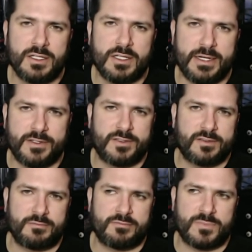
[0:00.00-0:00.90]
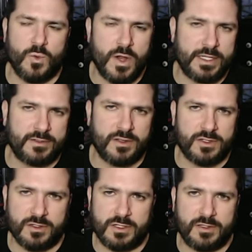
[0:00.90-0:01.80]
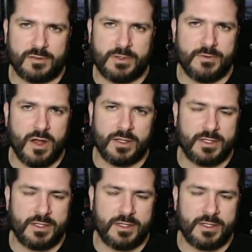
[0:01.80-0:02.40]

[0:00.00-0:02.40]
in his 20s and 30s, and we've all,